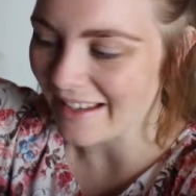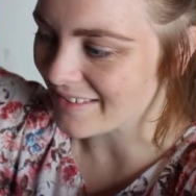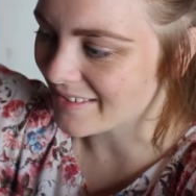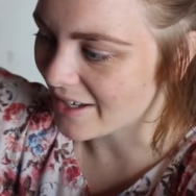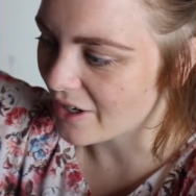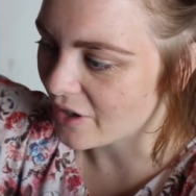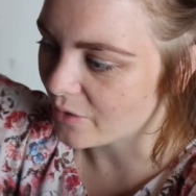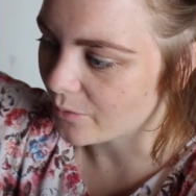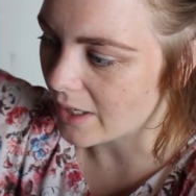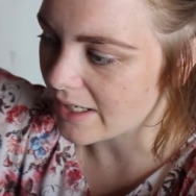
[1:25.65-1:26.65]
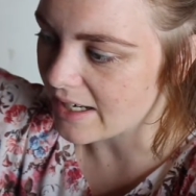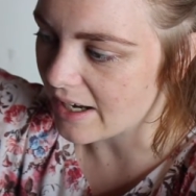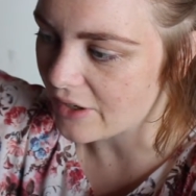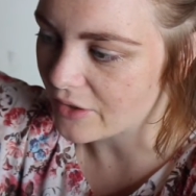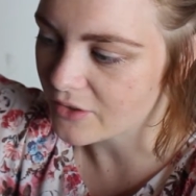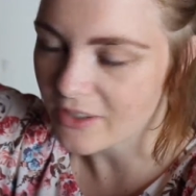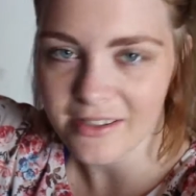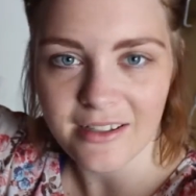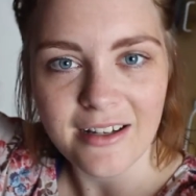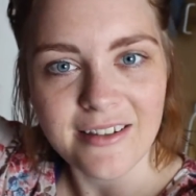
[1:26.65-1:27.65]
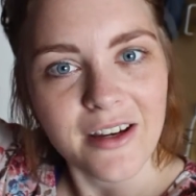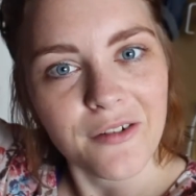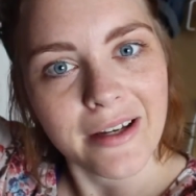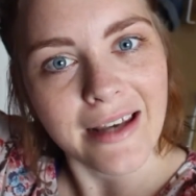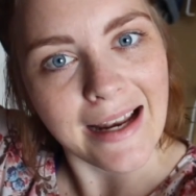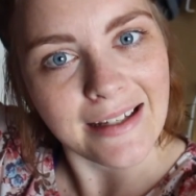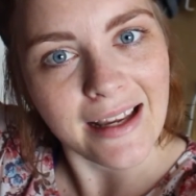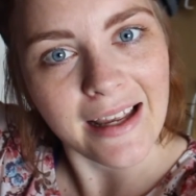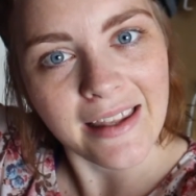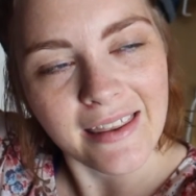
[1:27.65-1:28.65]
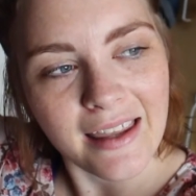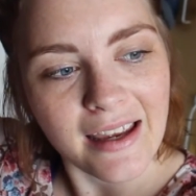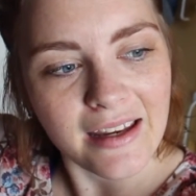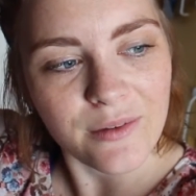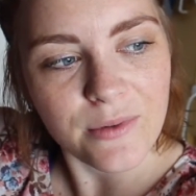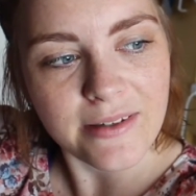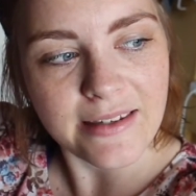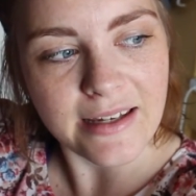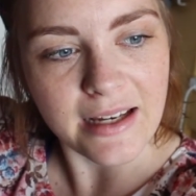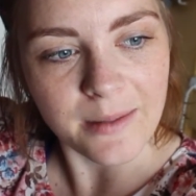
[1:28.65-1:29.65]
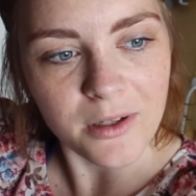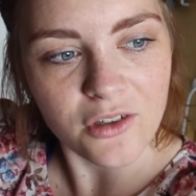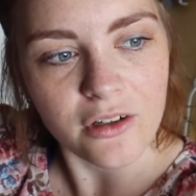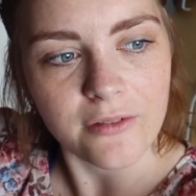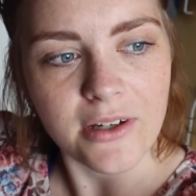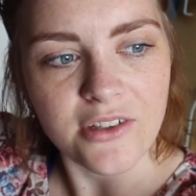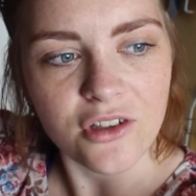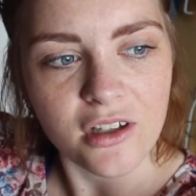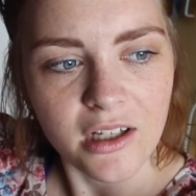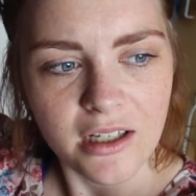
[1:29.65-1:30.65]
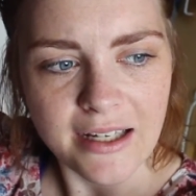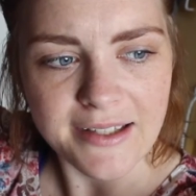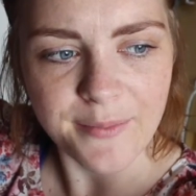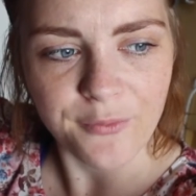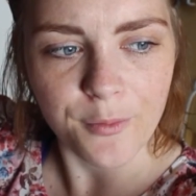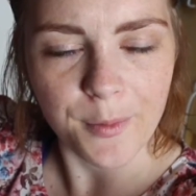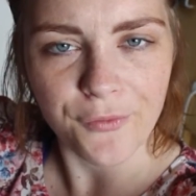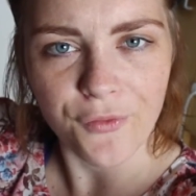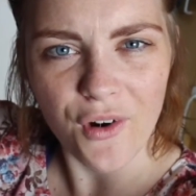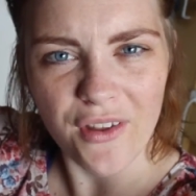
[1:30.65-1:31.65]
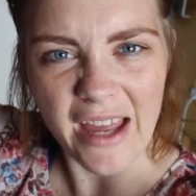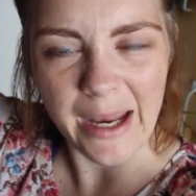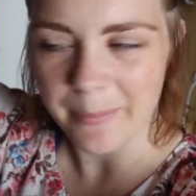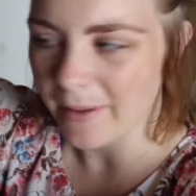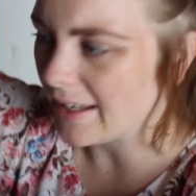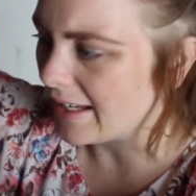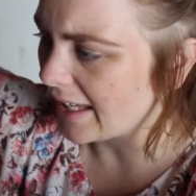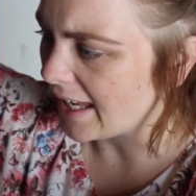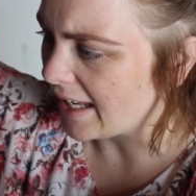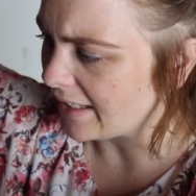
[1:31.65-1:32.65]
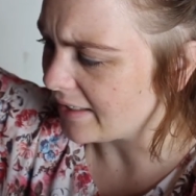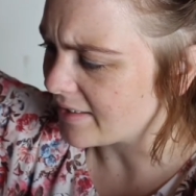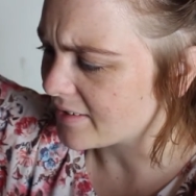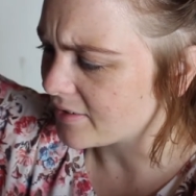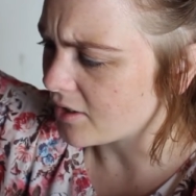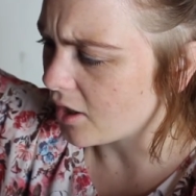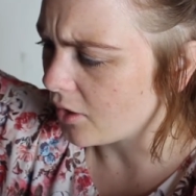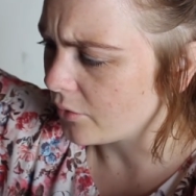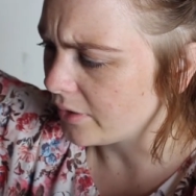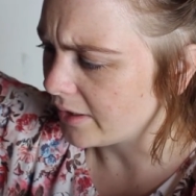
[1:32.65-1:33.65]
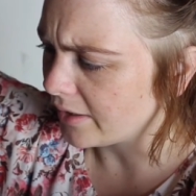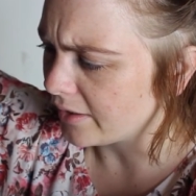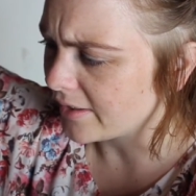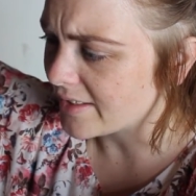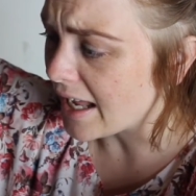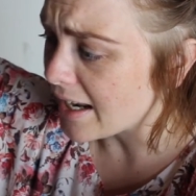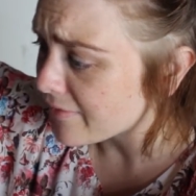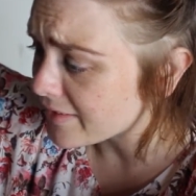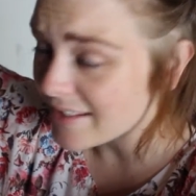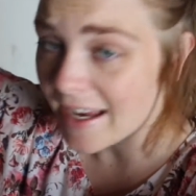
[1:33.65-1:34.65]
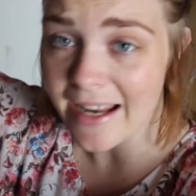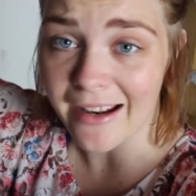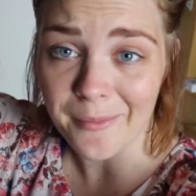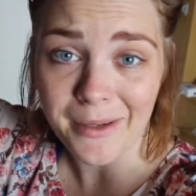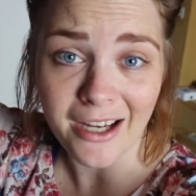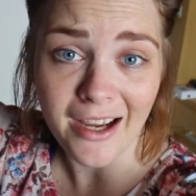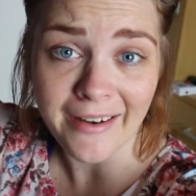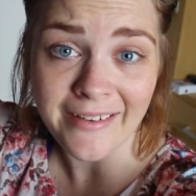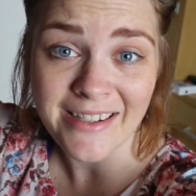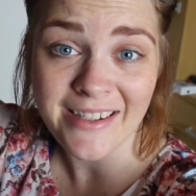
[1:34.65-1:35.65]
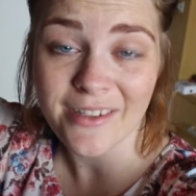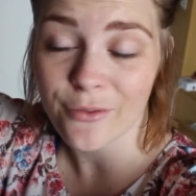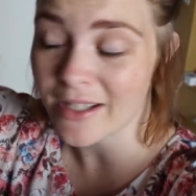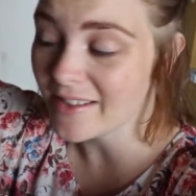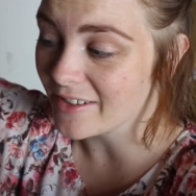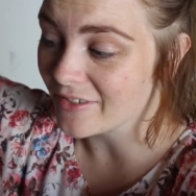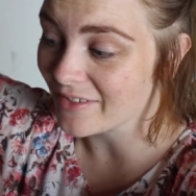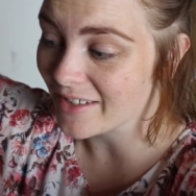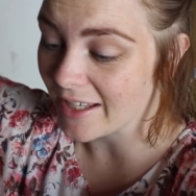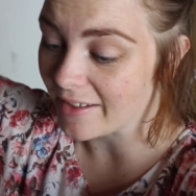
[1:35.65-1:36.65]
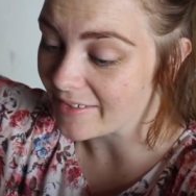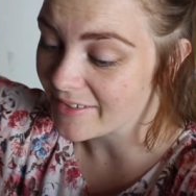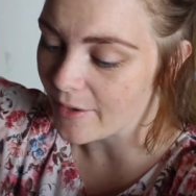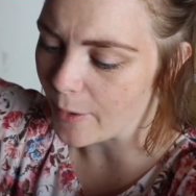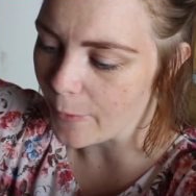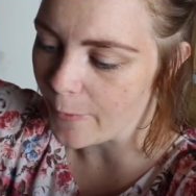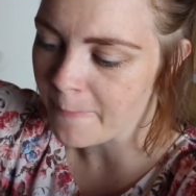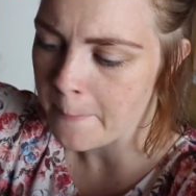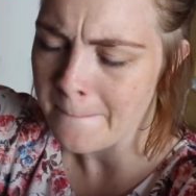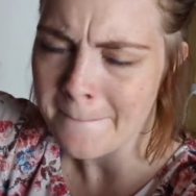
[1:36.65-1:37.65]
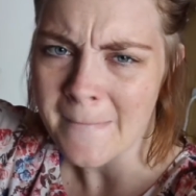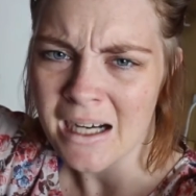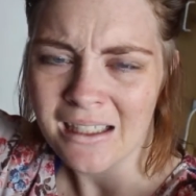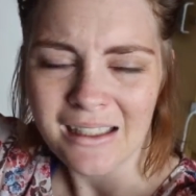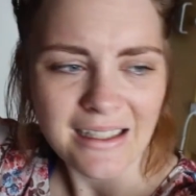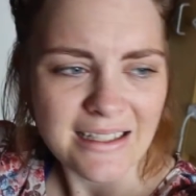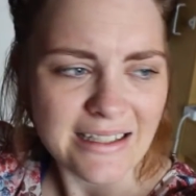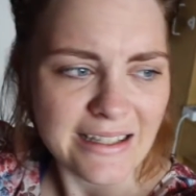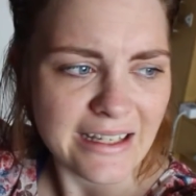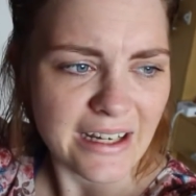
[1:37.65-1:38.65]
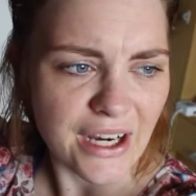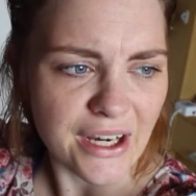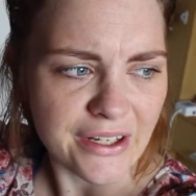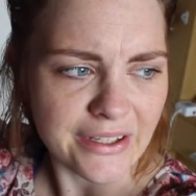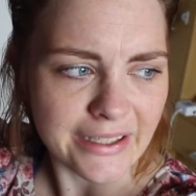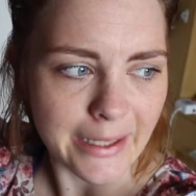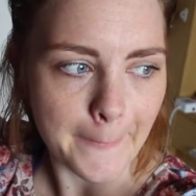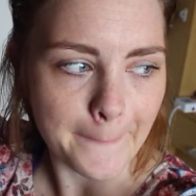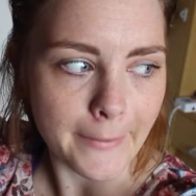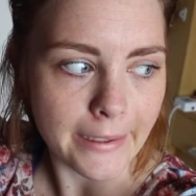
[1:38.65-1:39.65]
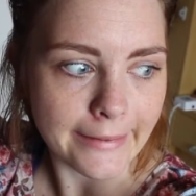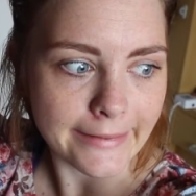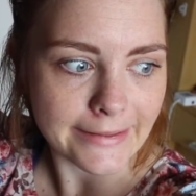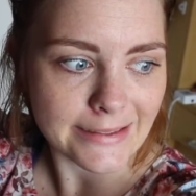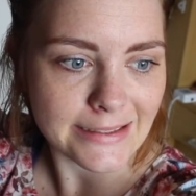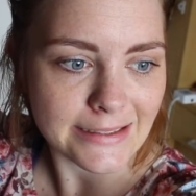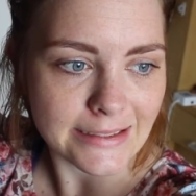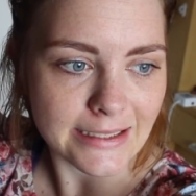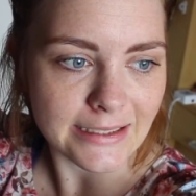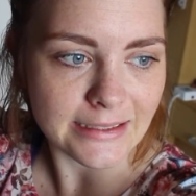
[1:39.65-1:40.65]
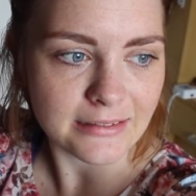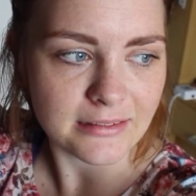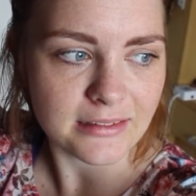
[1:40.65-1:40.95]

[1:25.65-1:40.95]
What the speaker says: So right now, just considering that, and then we'll see. I'm not sure if I should get some food before that, but then again, it's not even 10, oh my god, it's 20 to 10, so it's a little early, but yeah,